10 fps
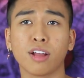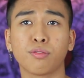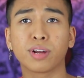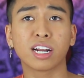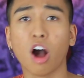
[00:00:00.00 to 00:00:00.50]

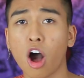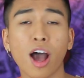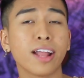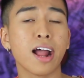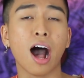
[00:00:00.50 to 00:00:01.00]
and read
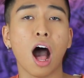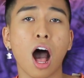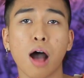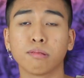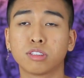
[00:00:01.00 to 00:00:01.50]

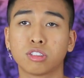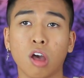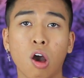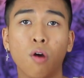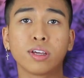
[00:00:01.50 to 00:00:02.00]
on.
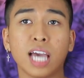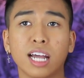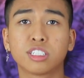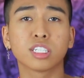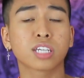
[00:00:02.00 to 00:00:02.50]
So yeah,
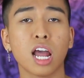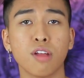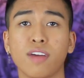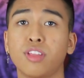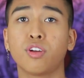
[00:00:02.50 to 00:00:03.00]
it's just kind
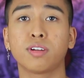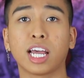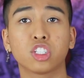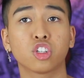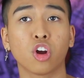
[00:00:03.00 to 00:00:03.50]
of in their
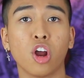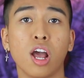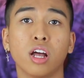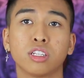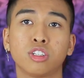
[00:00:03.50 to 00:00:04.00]
nature
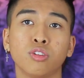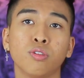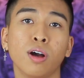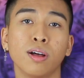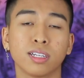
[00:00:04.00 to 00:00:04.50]

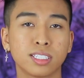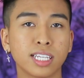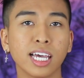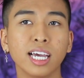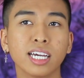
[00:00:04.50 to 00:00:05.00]
to
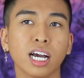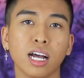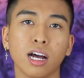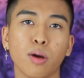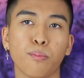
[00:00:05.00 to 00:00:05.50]
seek
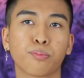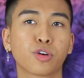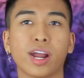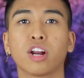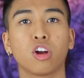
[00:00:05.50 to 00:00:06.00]

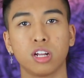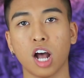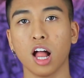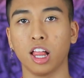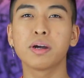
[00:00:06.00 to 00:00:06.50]
greater
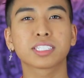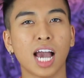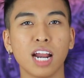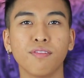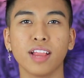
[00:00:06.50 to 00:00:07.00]
knowledge. It's
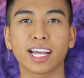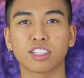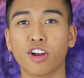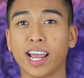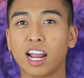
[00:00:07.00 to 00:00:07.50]
kind of like
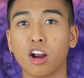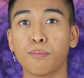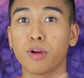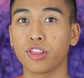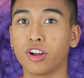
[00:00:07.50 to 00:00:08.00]
their
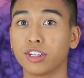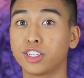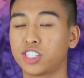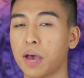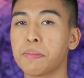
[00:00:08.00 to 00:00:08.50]
air brother, the
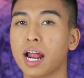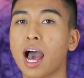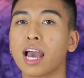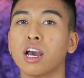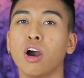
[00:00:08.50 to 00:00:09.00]

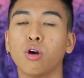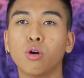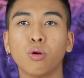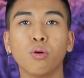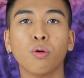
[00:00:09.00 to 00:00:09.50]
Gemini,
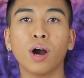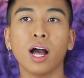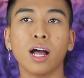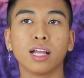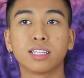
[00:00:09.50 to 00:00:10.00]
who
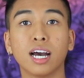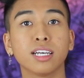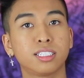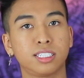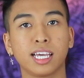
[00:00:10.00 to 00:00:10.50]

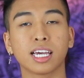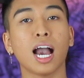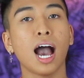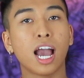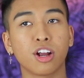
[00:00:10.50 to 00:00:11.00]
does seek
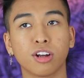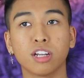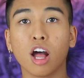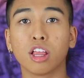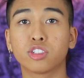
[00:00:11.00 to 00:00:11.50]
higher
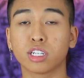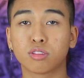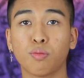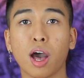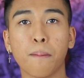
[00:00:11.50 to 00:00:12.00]
knowledge
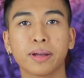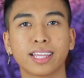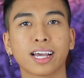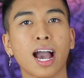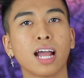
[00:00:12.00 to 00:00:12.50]
as well, but
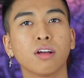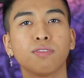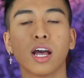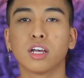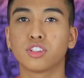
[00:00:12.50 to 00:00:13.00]
they kind
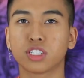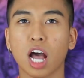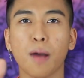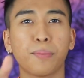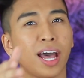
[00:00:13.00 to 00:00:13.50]
of
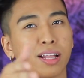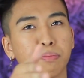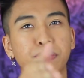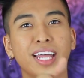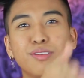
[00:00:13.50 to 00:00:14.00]
stop at
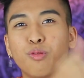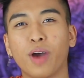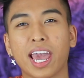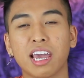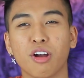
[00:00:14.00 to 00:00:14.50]

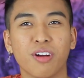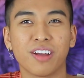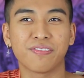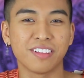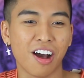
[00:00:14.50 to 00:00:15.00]
midway, or
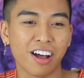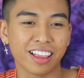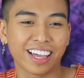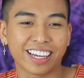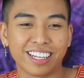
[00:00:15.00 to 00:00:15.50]
if
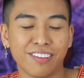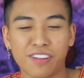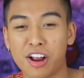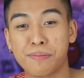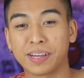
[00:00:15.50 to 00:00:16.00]
not like in the
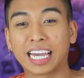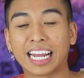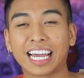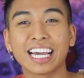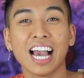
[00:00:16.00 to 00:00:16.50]
very
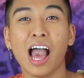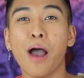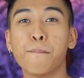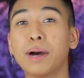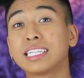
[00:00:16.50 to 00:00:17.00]
beginning.
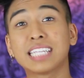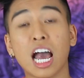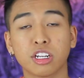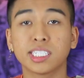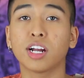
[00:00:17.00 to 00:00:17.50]
But
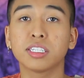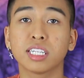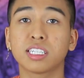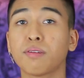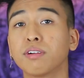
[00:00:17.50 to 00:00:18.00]

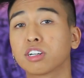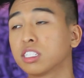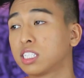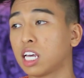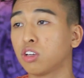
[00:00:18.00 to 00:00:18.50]
Sagittarius, they will
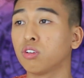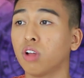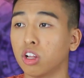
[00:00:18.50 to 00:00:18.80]
continue